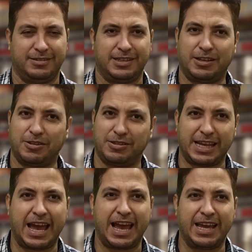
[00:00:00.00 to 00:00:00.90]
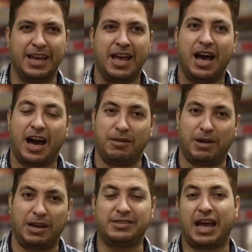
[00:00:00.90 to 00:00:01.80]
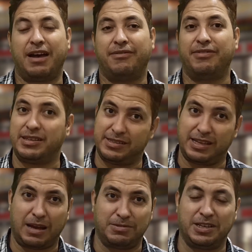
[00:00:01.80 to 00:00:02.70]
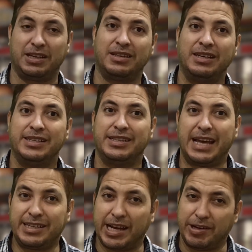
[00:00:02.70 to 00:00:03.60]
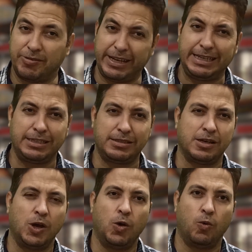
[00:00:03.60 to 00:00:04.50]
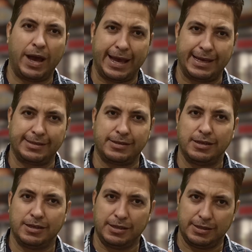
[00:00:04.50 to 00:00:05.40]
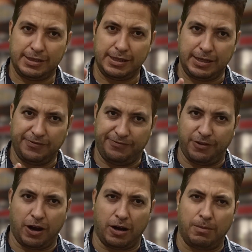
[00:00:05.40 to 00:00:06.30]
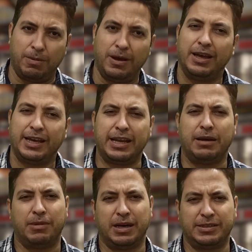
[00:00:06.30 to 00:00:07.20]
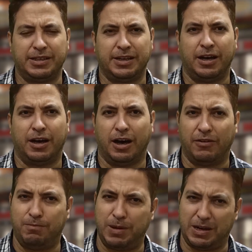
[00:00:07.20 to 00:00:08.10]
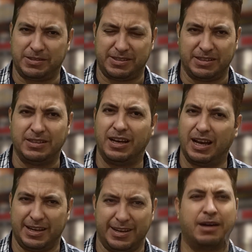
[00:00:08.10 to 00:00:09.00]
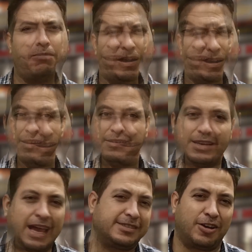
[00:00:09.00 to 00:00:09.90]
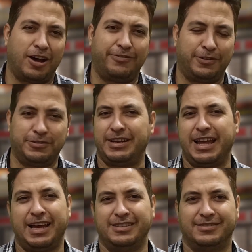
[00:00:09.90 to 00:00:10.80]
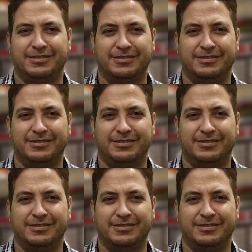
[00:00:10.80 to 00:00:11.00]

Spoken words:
So you say, I must have this subject that agrees with the verb in a matter of person and number. That's all for today.